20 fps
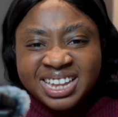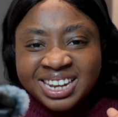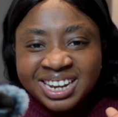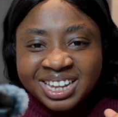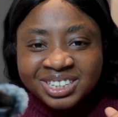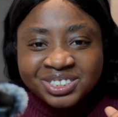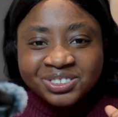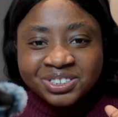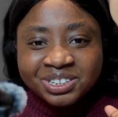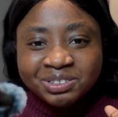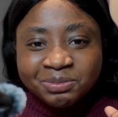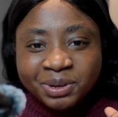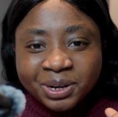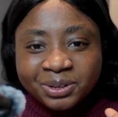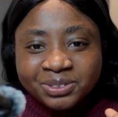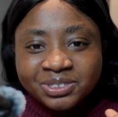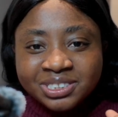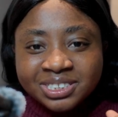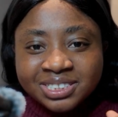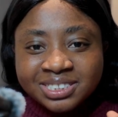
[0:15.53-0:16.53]
Let's talk
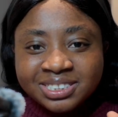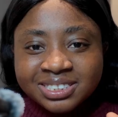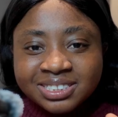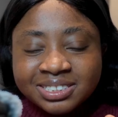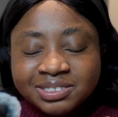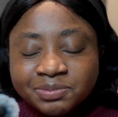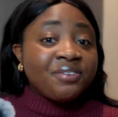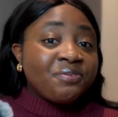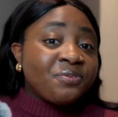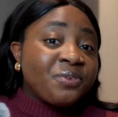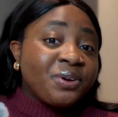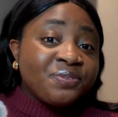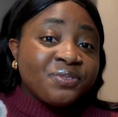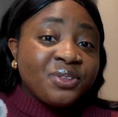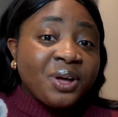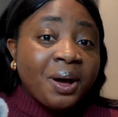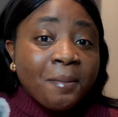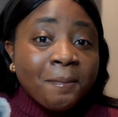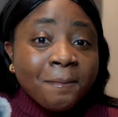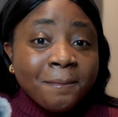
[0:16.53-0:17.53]
about it. If we've
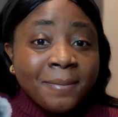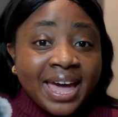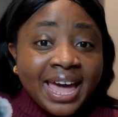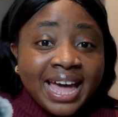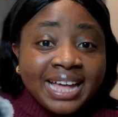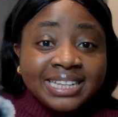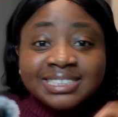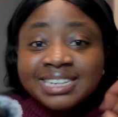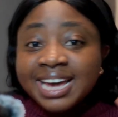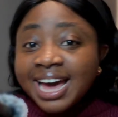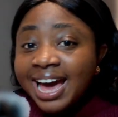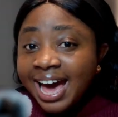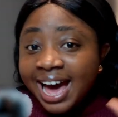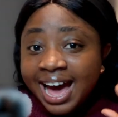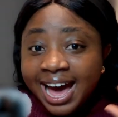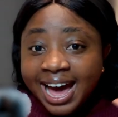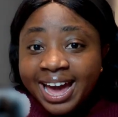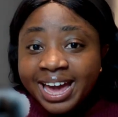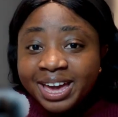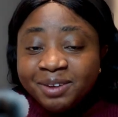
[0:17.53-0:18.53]
not met,
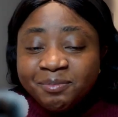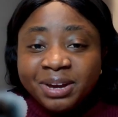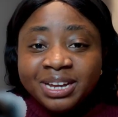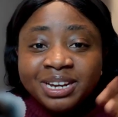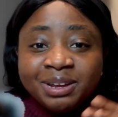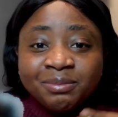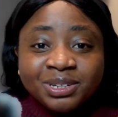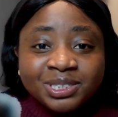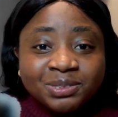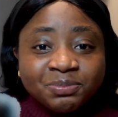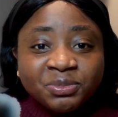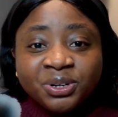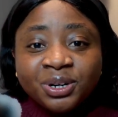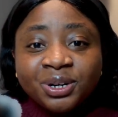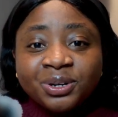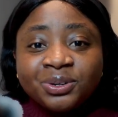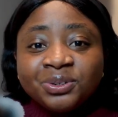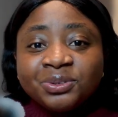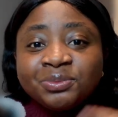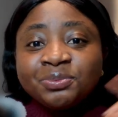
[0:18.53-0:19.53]
hi, my name is
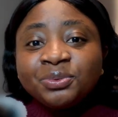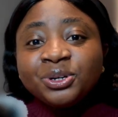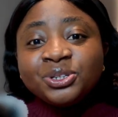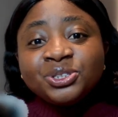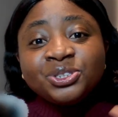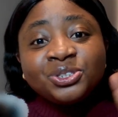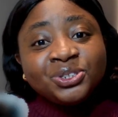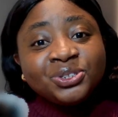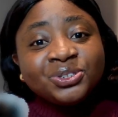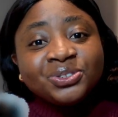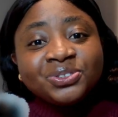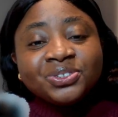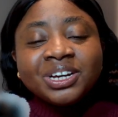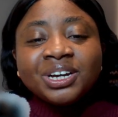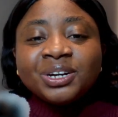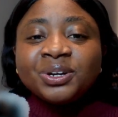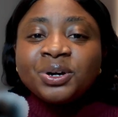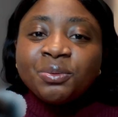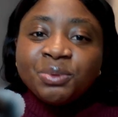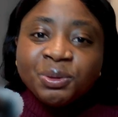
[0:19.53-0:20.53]
Miracle, but you
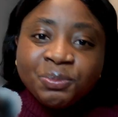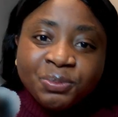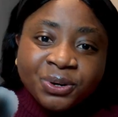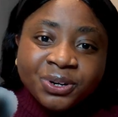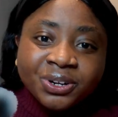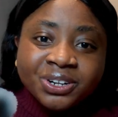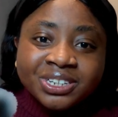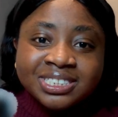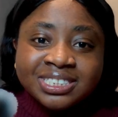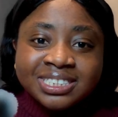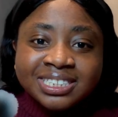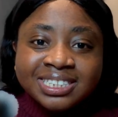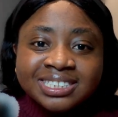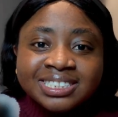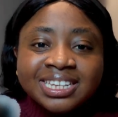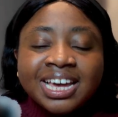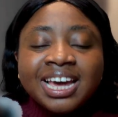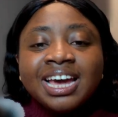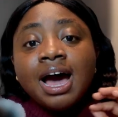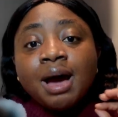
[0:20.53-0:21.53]
can call me ProductSis.